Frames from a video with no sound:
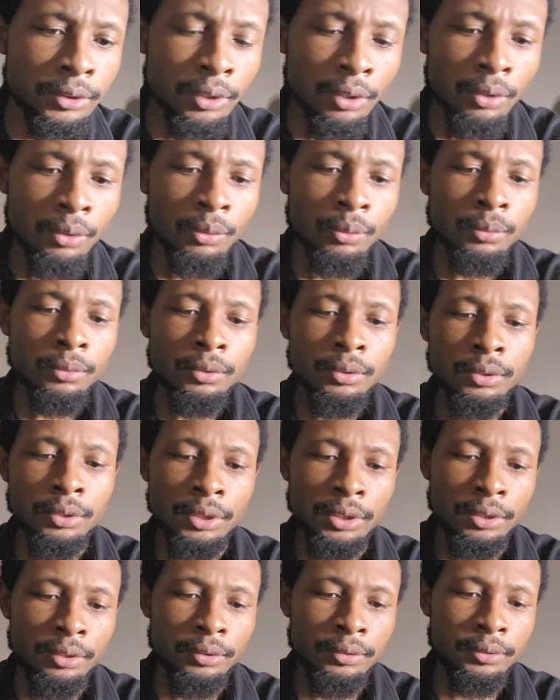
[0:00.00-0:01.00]
So
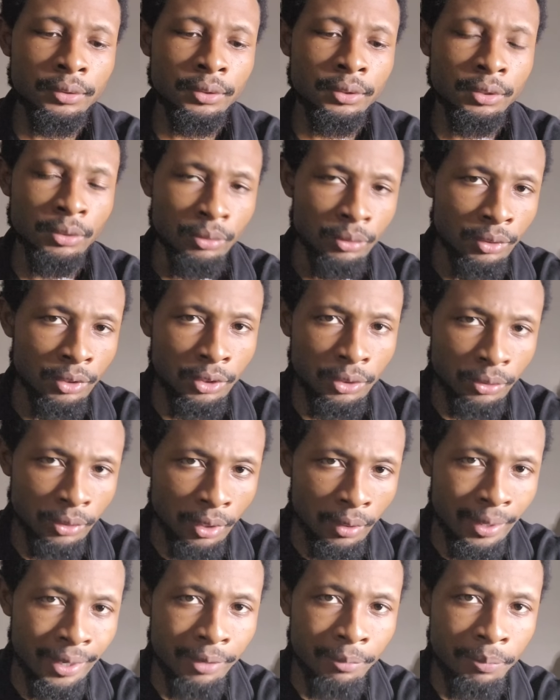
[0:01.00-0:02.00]
you, you
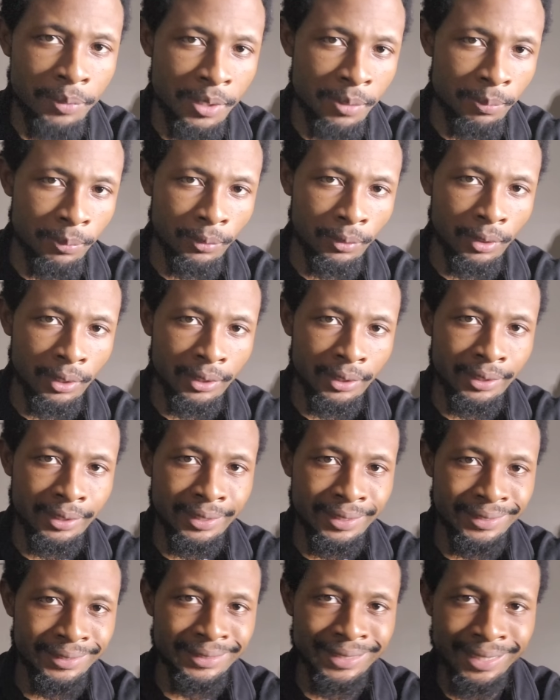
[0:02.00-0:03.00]
know how people are
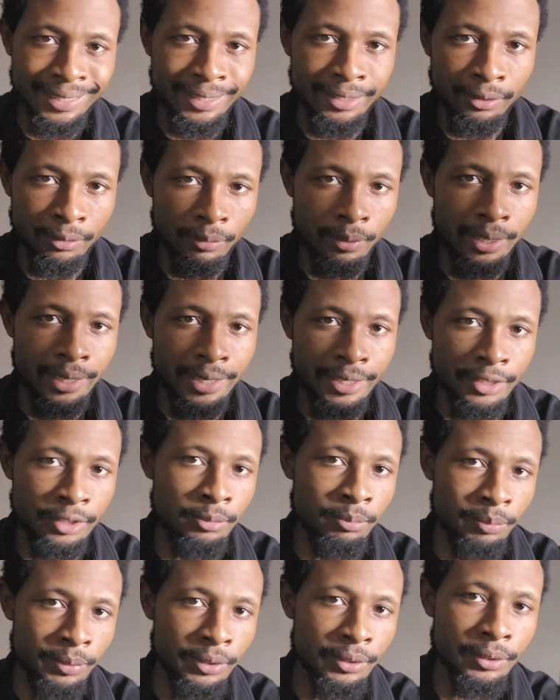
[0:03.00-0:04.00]
in these
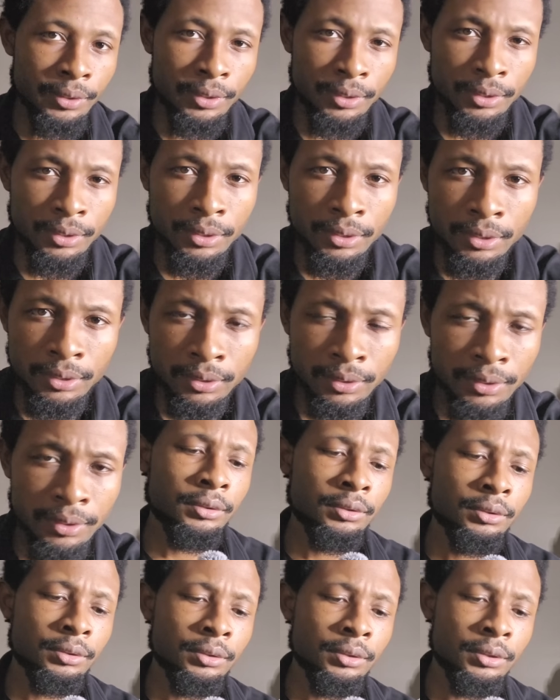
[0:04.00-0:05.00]
high-rise buildings.
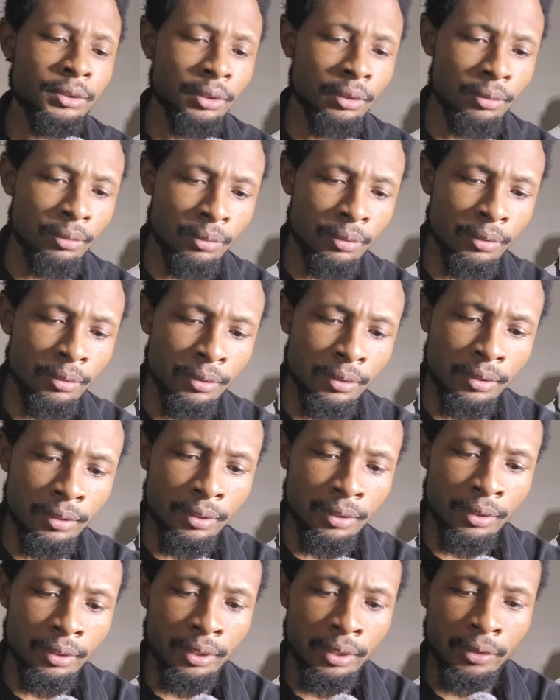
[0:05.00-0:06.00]
So
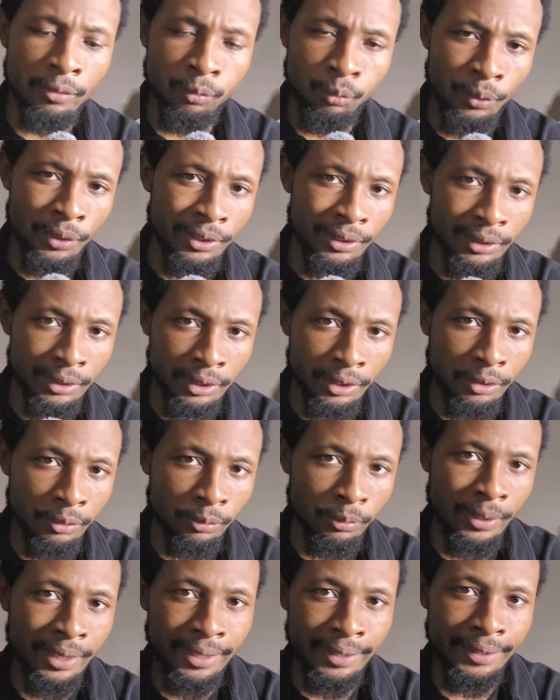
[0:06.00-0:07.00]
if we
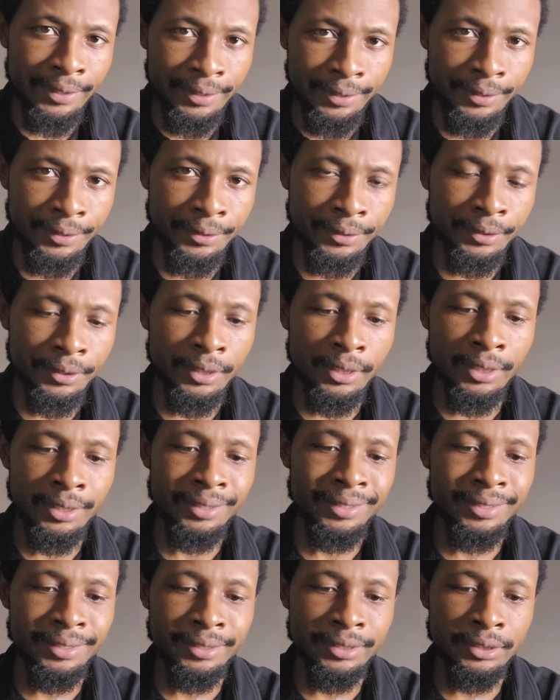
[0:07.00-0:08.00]
look right here
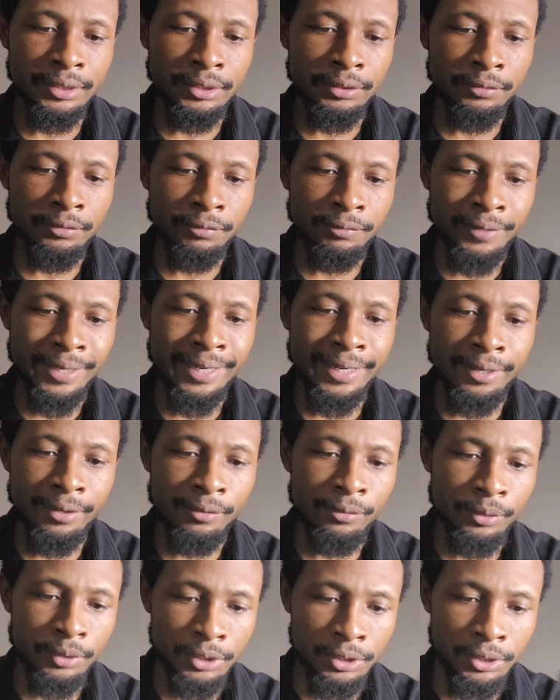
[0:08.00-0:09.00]
in this
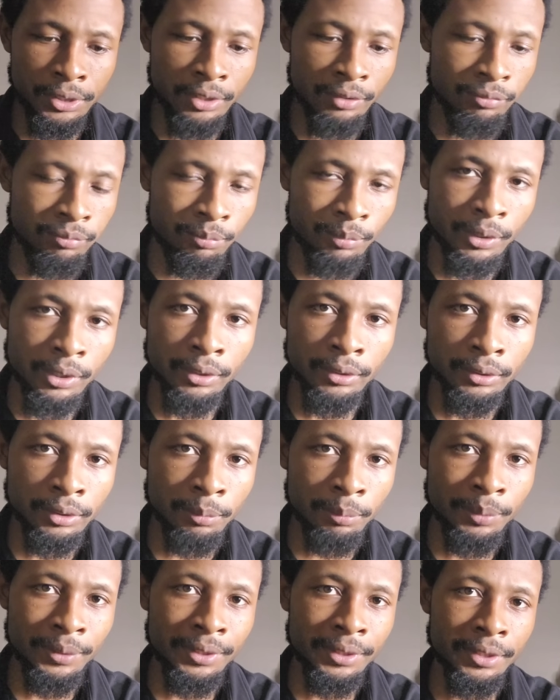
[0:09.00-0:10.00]
file what Jeff
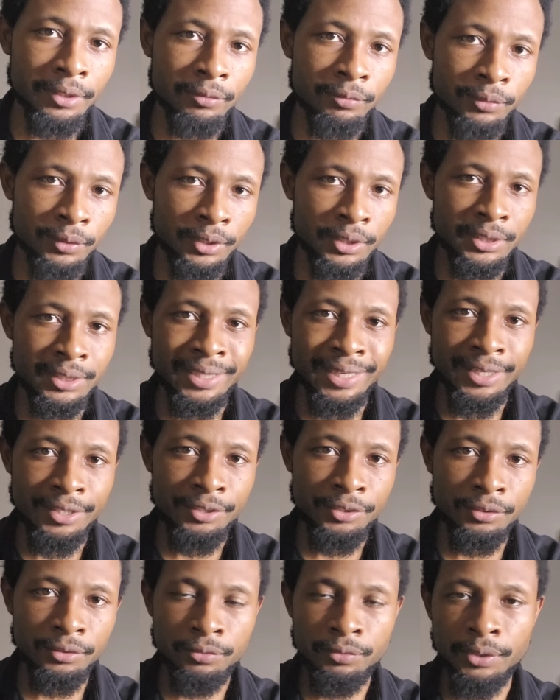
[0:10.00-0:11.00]
Merkley put in for
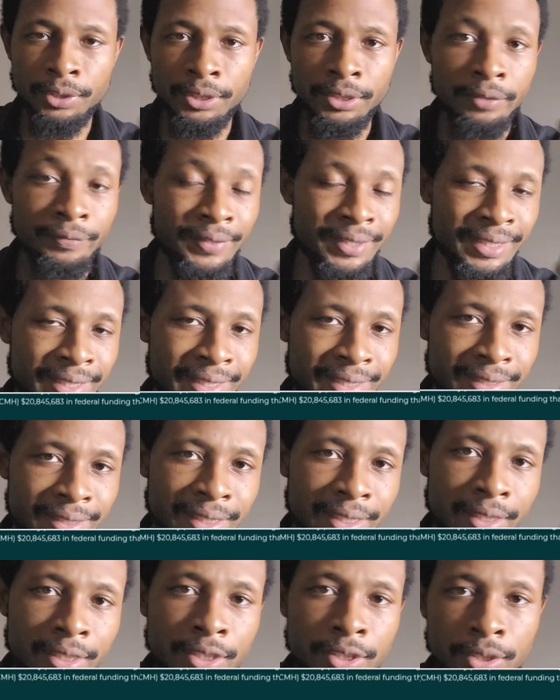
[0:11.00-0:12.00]
disaster funding of the
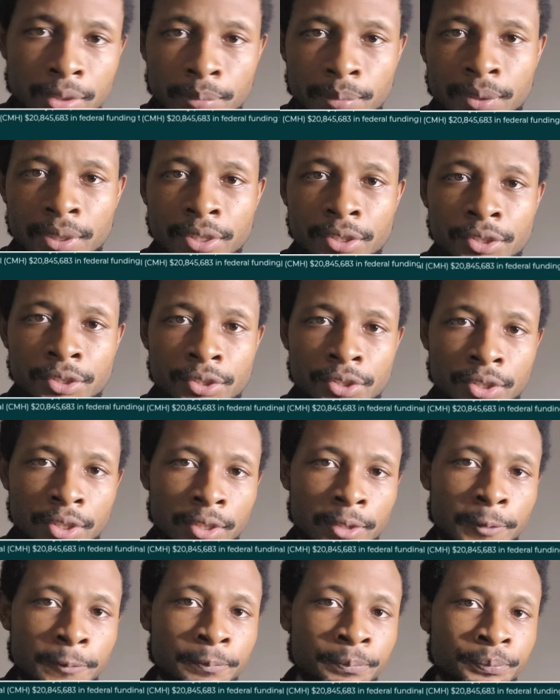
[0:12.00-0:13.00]
Cascadia subduction
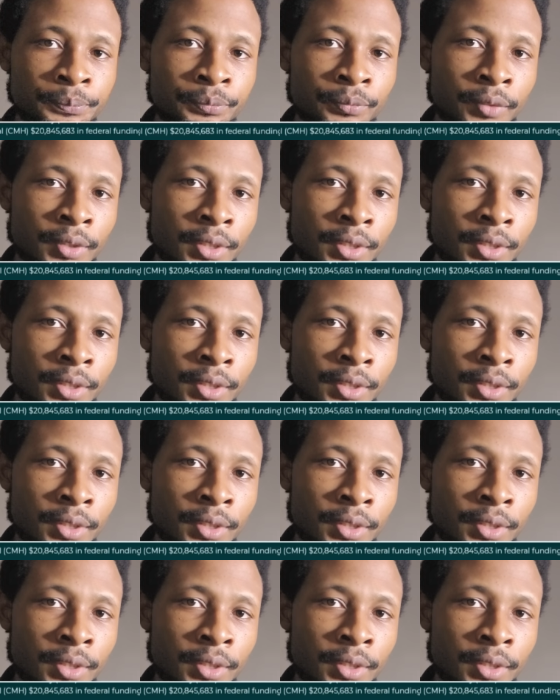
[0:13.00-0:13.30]
zone,